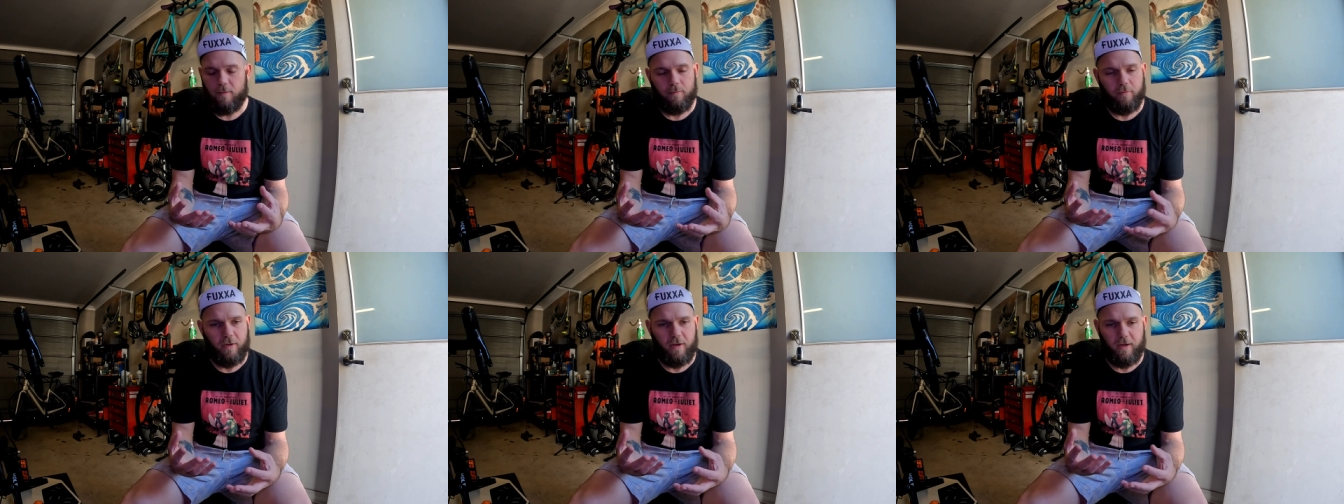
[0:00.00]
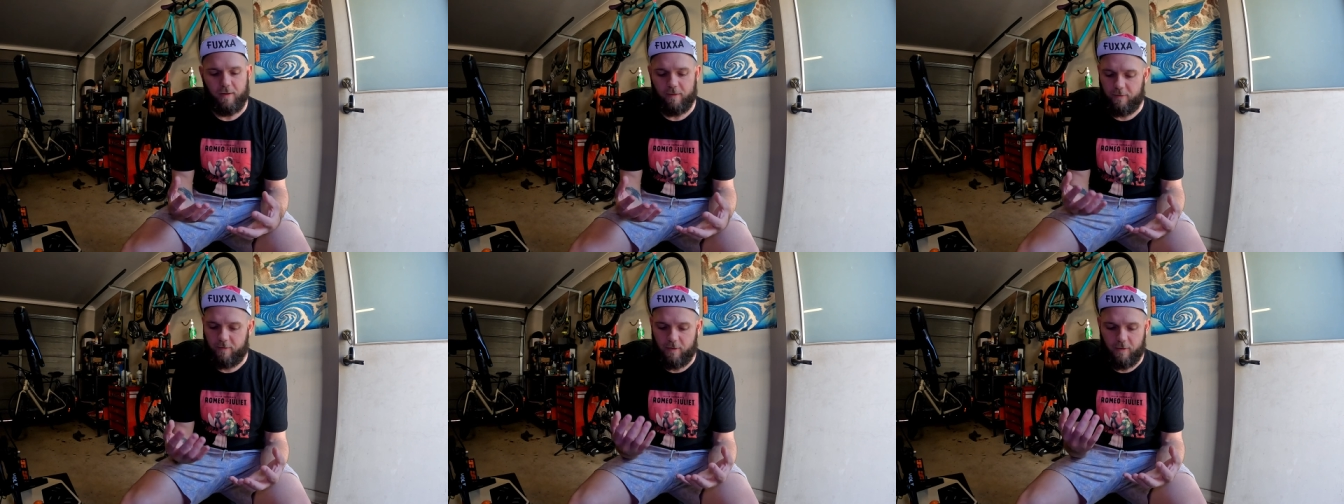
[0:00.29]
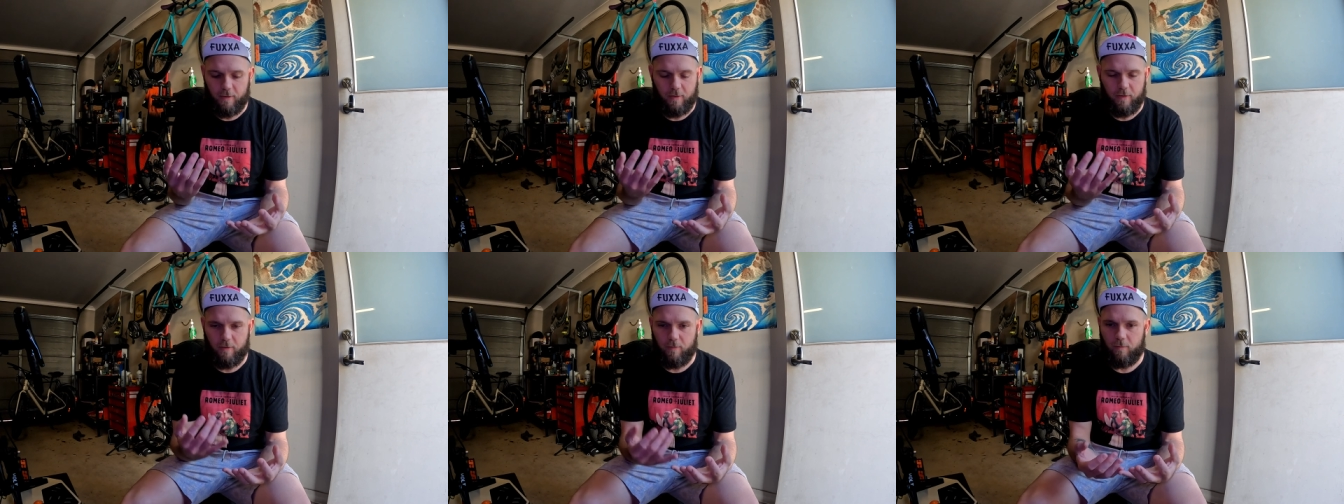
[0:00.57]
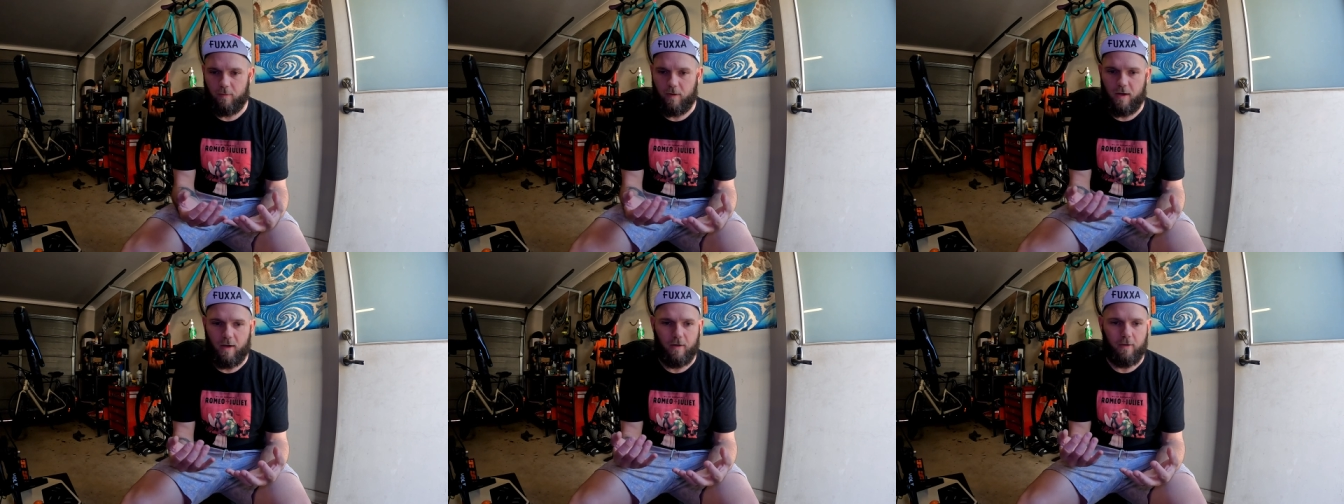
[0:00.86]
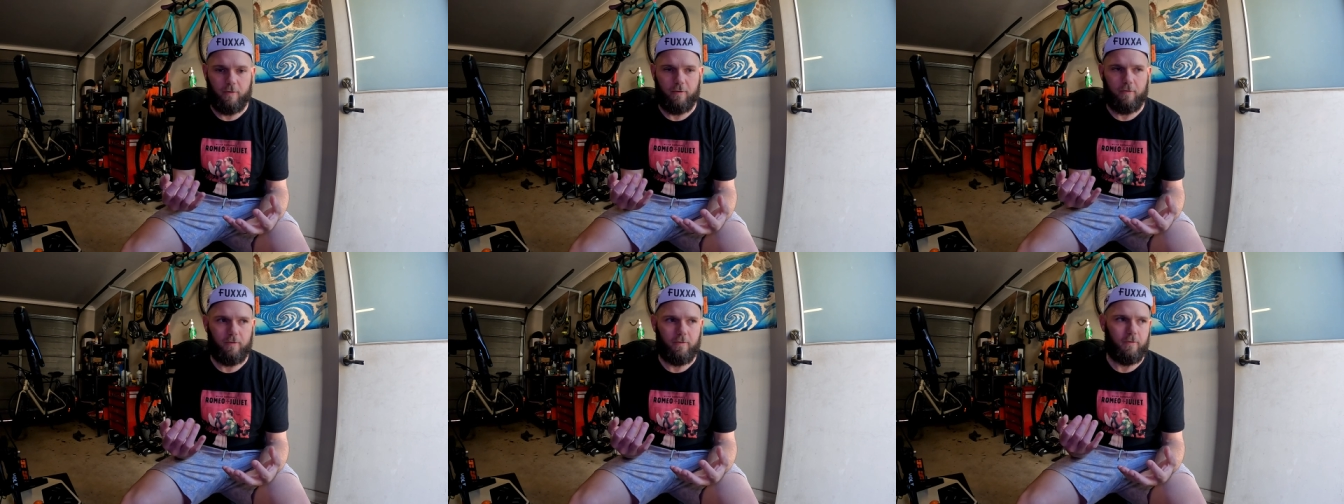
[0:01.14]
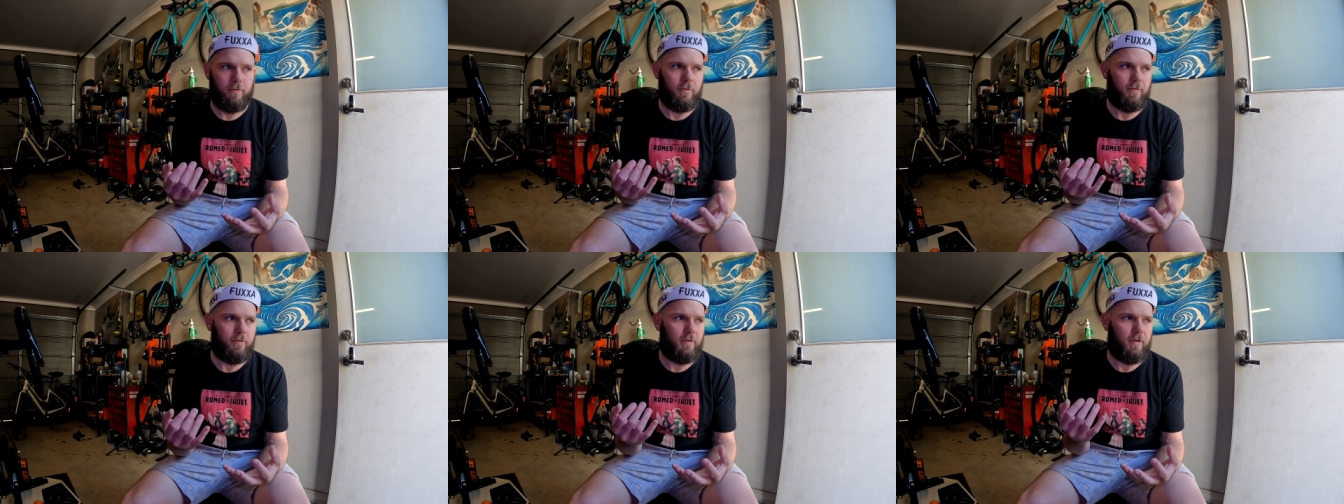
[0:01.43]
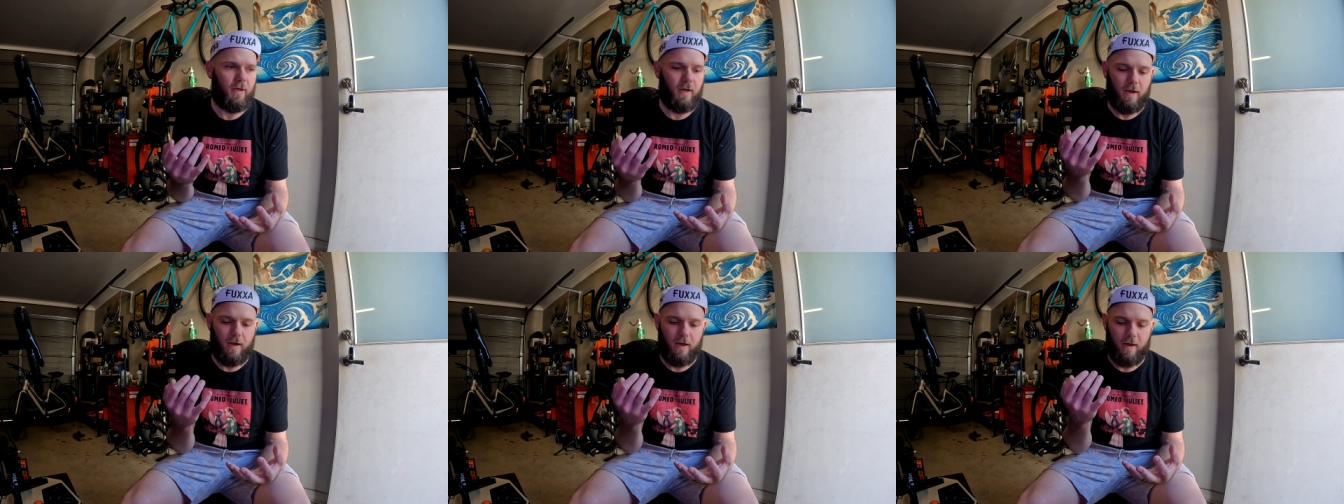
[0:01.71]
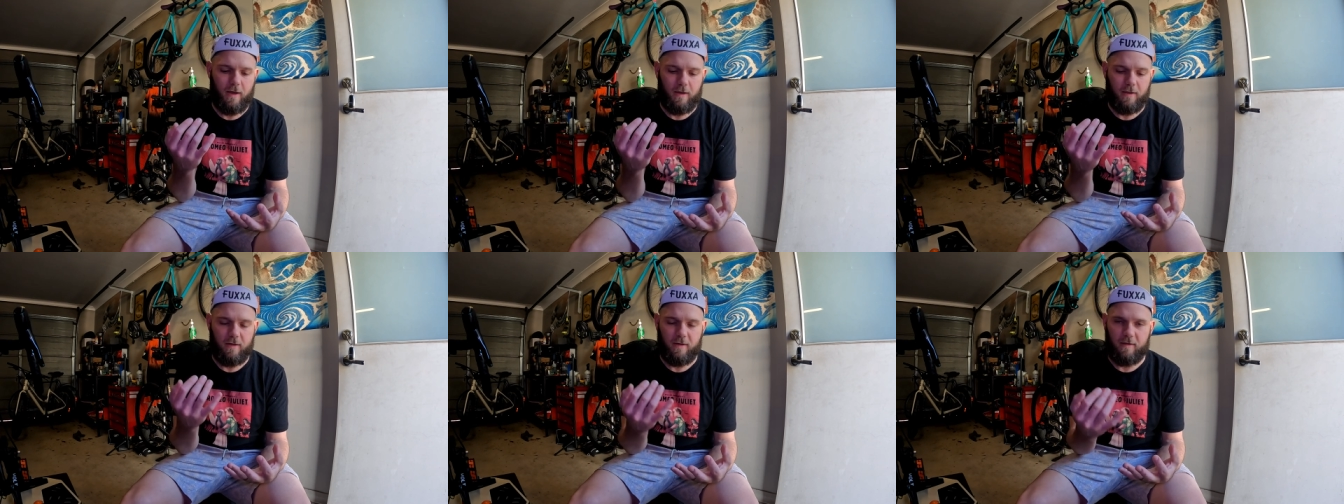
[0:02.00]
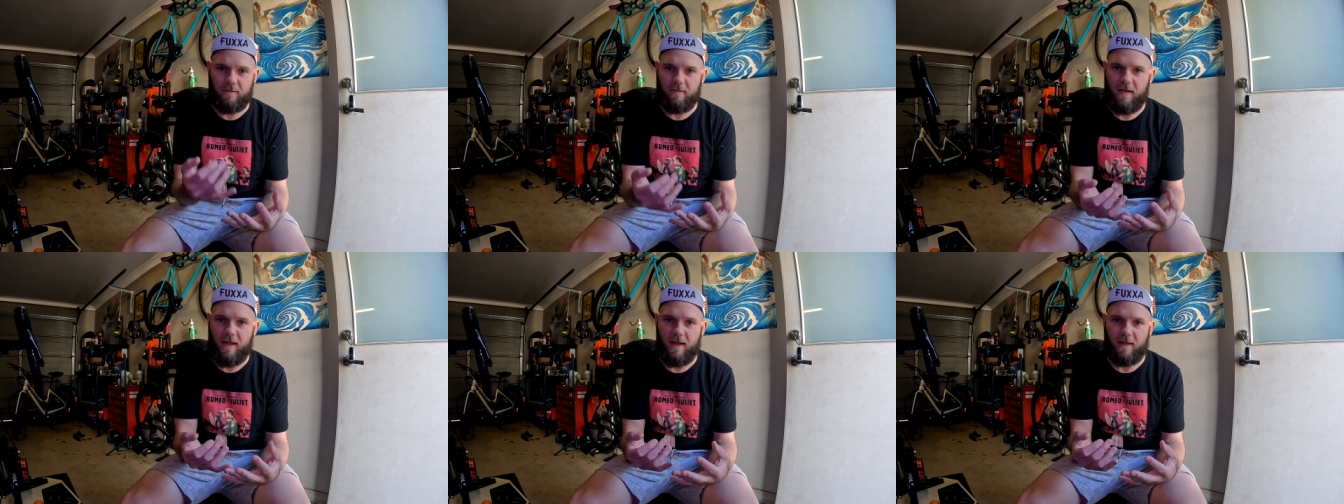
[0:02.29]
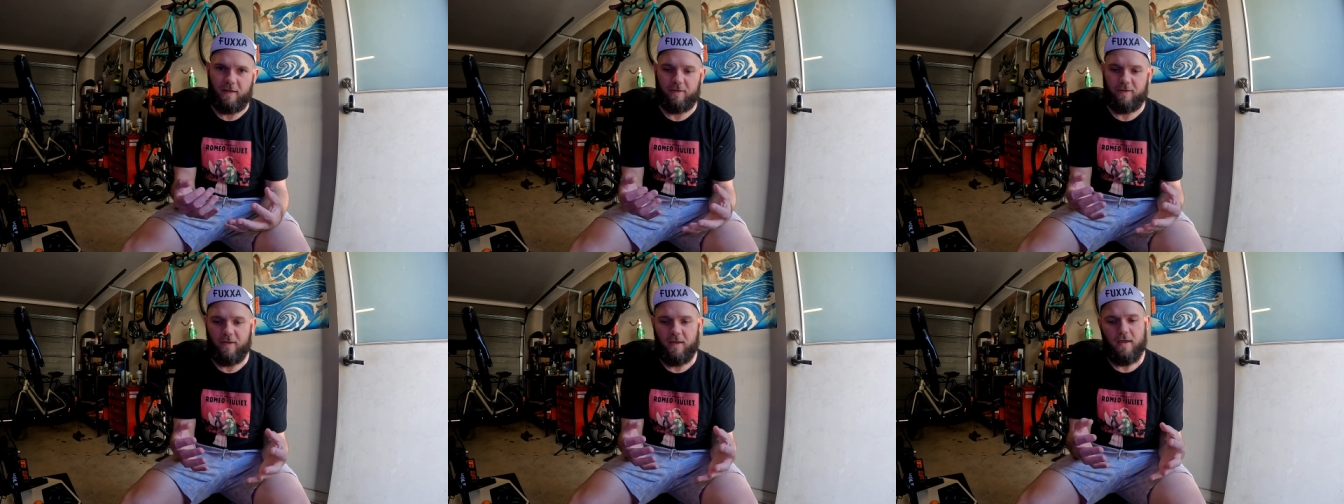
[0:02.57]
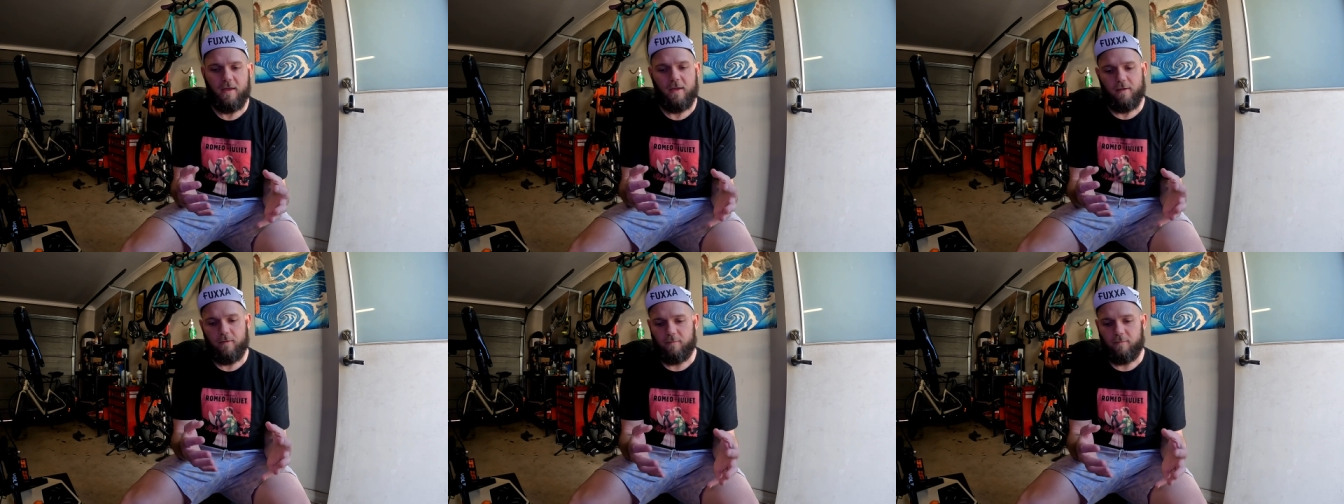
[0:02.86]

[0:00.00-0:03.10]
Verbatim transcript: brands, you know, your Wahoos, uh, your Tacx,